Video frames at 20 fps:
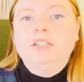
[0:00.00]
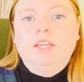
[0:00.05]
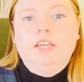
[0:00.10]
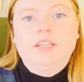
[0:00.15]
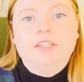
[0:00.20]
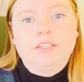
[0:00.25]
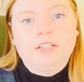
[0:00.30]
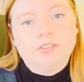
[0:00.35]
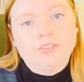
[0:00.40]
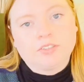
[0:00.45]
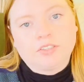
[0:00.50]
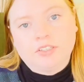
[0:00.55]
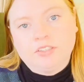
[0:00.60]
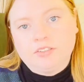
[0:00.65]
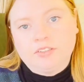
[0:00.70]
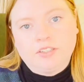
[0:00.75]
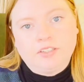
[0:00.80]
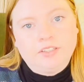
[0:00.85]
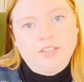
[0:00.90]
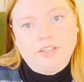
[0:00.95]
And then I'm just going
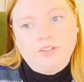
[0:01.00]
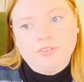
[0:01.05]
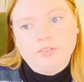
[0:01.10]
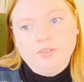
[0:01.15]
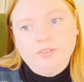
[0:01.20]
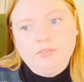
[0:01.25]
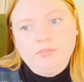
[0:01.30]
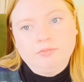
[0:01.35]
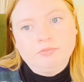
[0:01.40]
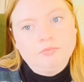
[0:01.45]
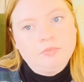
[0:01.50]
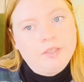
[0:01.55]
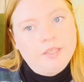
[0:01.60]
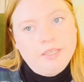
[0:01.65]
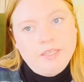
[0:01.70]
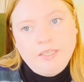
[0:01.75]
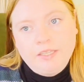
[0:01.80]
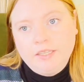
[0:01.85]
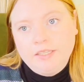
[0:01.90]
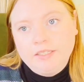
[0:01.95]
to slide that through
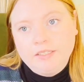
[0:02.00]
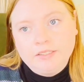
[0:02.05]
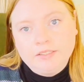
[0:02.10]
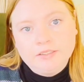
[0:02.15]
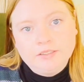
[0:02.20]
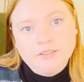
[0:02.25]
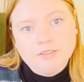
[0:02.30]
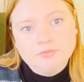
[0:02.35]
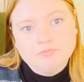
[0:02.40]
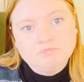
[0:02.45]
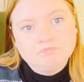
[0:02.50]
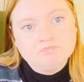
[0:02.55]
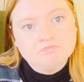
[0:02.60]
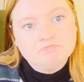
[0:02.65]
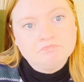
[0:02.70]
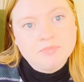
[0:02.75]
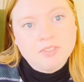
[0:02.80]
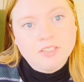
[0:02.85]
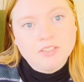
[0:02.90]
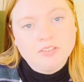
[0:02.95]
and
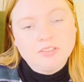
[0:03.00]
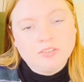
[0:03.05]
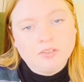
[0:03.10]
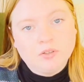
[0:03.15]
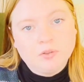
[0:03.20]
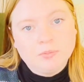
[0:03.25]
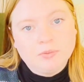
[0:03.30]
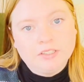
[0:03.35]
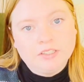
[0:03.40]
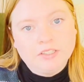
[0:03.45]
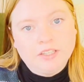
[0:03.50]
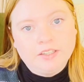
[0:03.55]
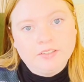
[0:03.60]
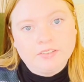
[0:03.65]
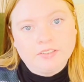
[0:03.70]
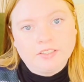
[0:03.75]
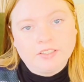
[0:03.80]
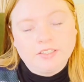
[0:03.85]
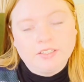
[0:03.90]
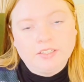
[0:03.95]
then sew up the
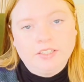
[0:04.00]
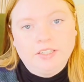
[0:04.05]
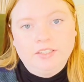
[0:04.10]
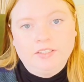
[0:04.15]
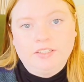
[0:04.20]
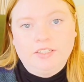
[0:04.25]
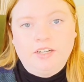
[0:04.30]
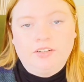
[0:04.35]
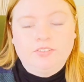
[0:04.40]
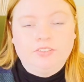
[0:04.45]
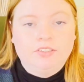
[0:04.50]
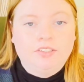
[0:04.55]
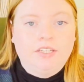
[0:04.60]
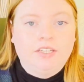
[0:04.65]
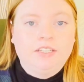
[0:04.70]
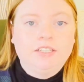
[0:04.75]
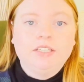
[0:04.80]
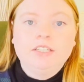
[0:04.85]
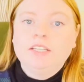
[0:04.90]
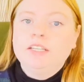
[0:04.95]
elastic. And then after
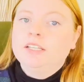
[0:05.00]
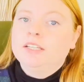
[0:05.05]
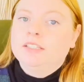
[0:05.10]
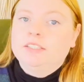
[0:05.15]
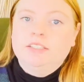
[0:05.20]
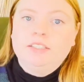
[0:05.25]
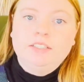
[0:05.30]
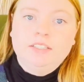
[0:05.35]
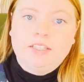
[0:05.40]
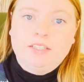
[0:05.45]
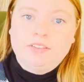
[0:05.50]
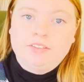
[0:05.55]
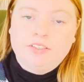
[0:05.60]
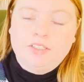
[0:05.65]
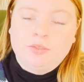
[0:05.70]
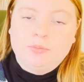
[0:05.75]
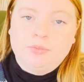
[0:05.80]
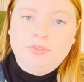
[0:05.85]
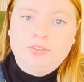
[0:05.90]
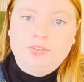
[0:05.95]
that, the last
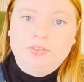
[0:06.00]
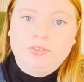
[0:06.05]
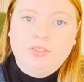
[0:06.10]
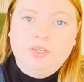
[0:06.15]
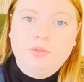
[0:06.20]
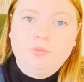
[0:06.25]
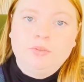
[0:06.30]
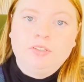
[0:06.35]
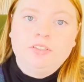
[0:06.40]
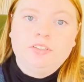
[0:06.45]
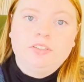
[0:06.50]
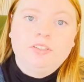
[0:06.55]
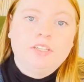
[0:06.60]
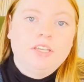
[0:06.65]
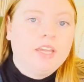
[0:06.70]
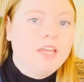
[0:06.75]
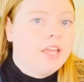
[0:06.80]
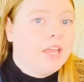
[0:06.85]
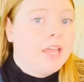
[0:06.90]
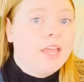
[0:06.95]
step is to hem it,
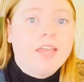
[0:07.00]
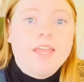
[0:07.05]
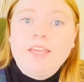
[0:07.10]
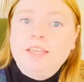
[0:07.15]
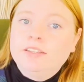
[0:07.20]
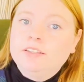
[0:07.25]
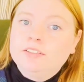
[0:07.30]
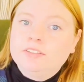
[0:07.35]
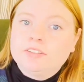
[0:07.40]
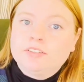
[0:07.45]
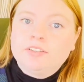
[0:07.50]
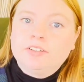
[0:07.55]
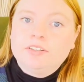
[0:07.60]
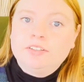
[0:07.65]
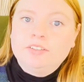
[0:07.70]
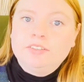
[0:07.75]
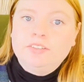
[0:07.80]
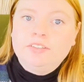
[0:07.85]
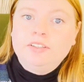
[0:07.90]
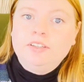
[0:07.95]
and the
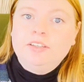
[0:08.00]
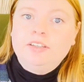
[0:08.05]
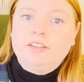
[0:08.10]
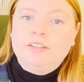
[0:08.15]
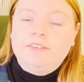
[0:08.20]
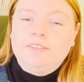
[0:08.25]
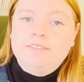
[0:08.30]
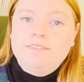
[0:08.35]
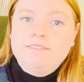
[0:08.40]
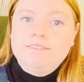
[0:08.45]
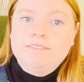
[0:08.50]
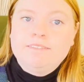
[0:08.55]
skirt is done.